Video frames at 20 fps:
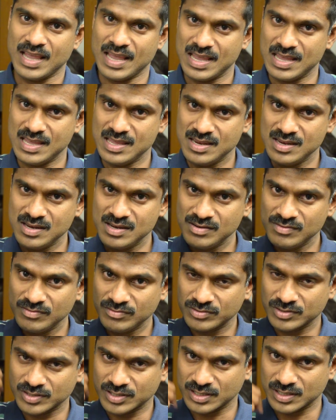
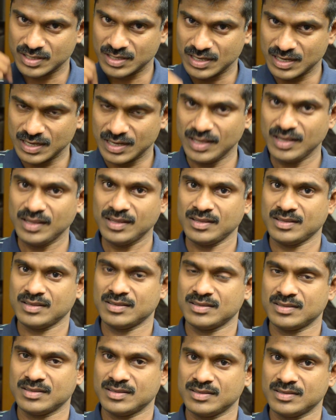inwardly,
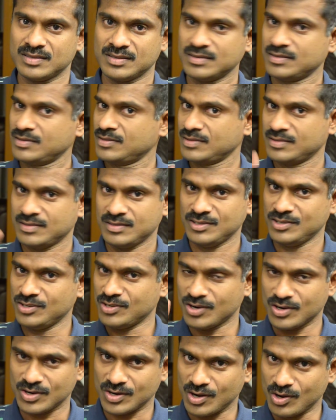
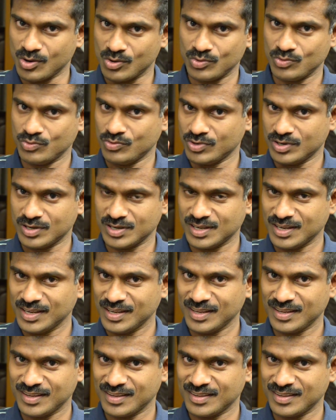not outwardly.